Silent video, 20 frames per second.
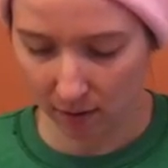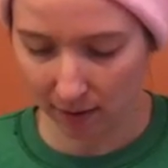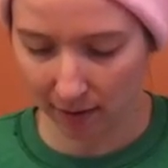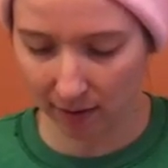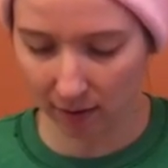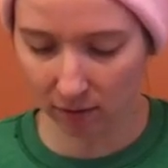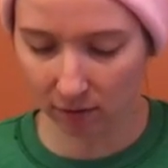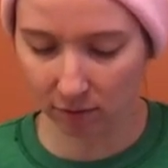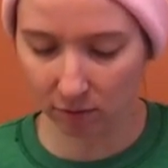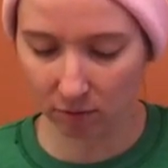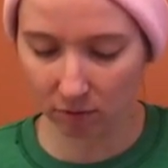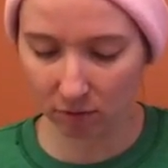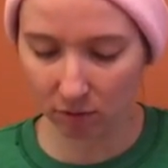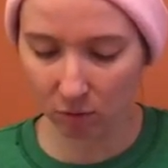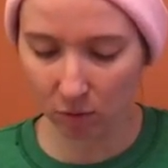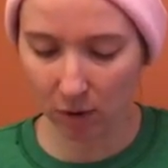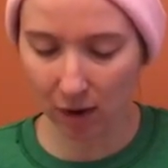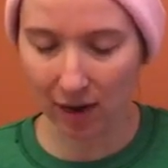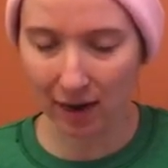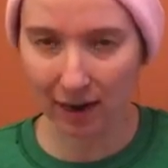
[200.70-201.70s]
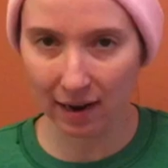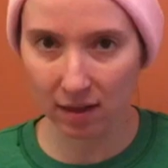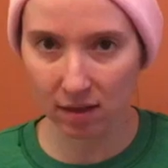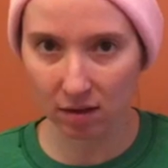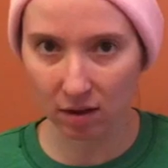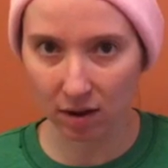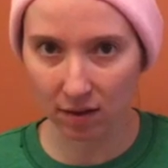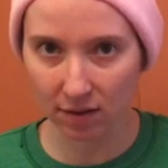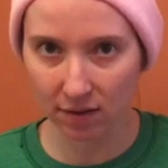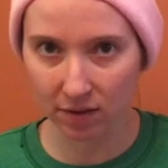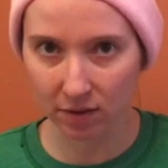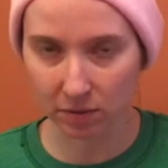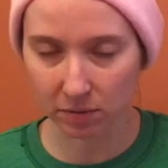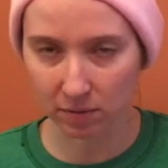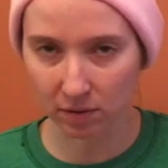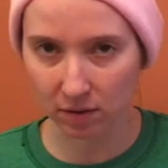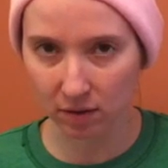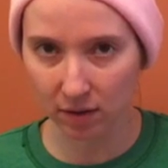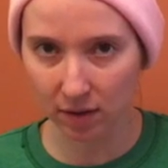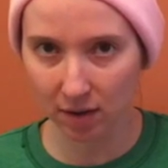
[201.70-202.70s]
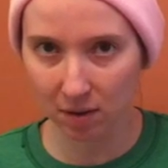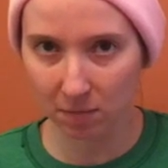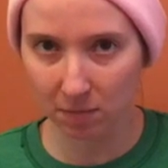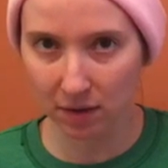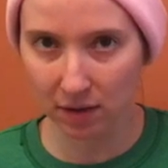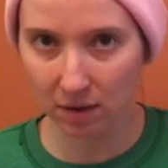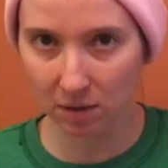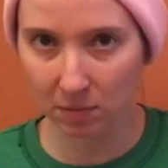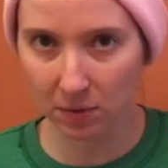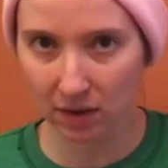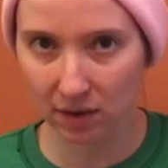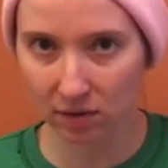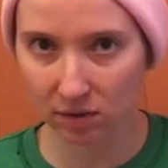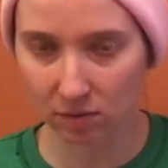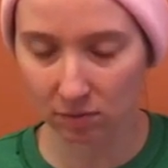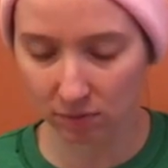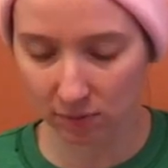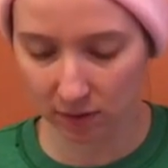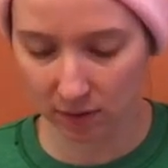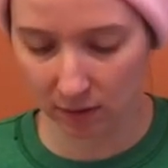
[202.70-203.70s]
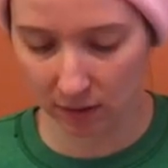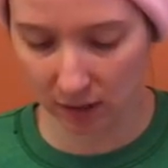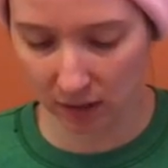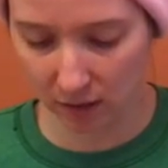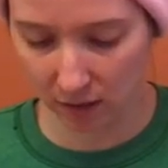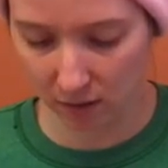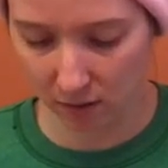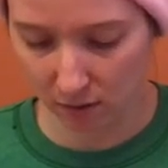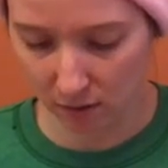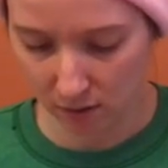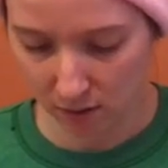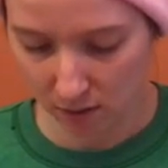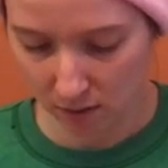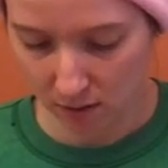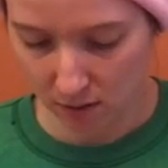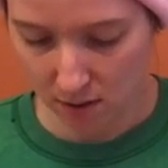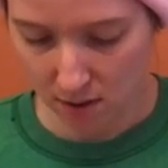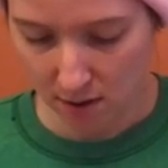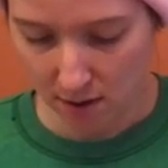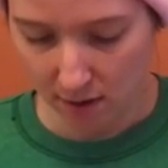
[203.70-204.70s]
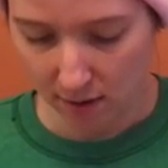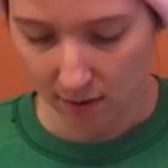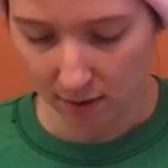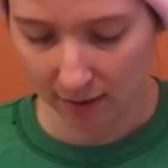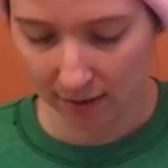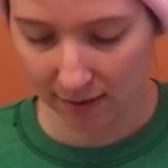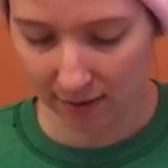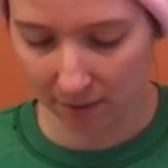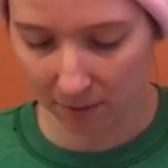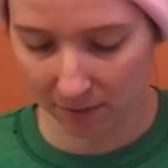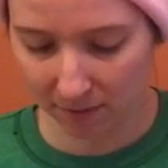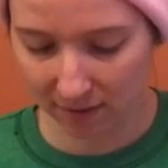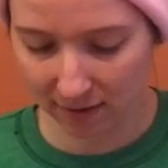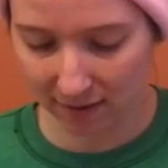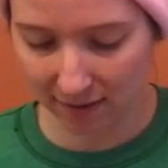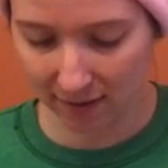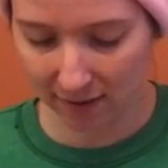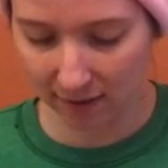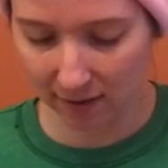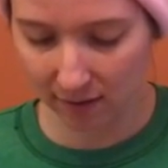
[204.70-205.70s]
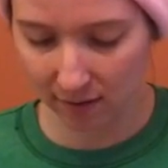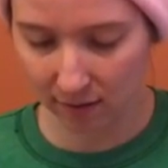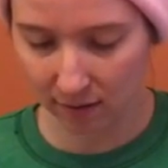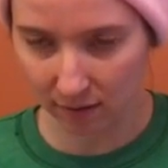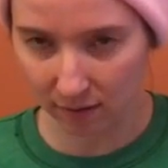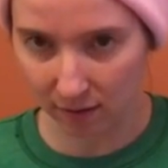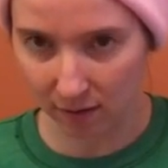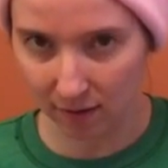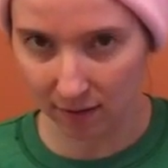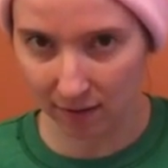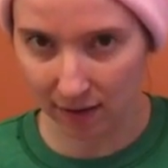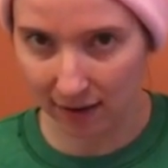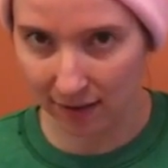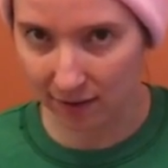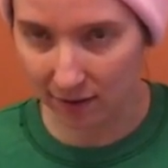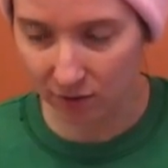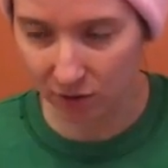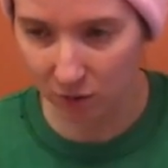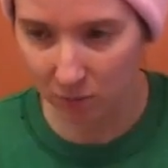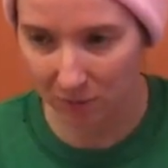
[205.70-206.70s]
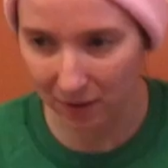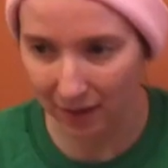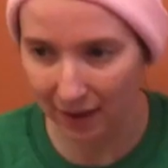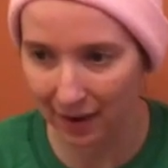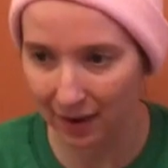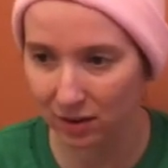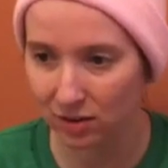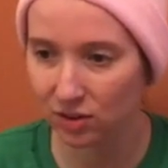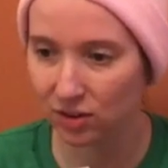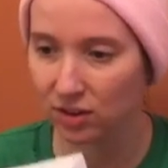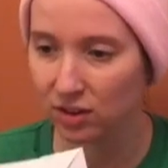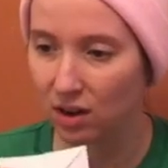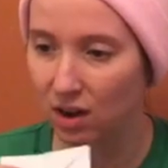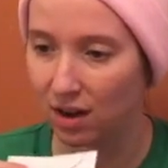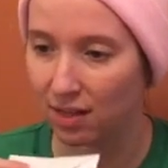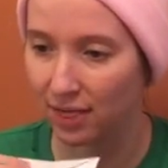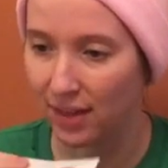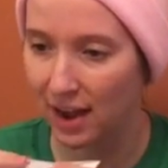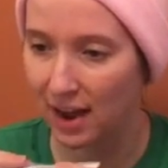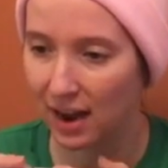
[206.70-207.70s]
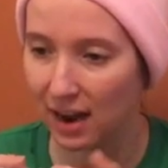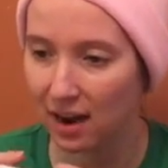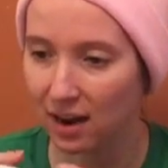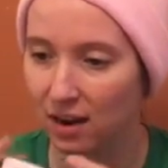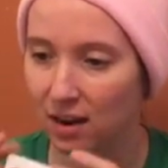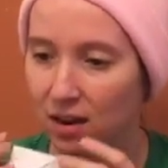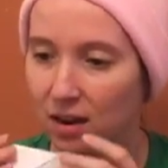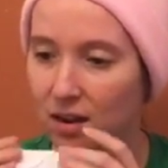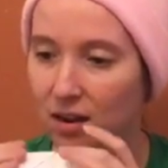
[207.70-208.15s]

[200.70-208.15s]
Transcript: I also don't know why I thought that this would look like a beak, because it really, there was nothing online that told me that. I just thought that.